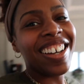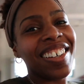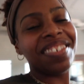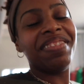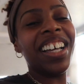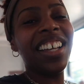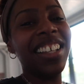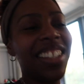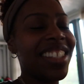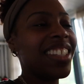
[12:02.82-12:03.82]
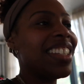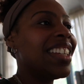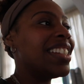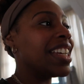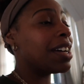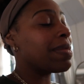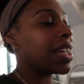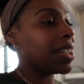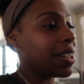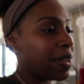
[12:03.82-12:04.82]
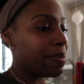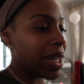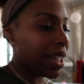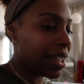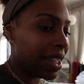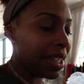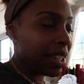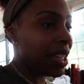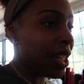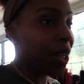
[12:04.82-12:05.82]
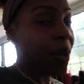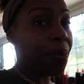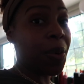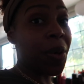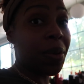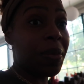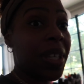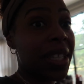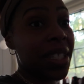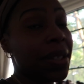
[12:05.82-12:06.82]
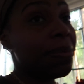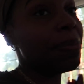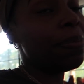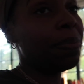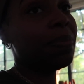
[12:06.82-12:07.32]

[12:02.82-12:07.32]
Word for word: um, but now I'm about to go make boiled me some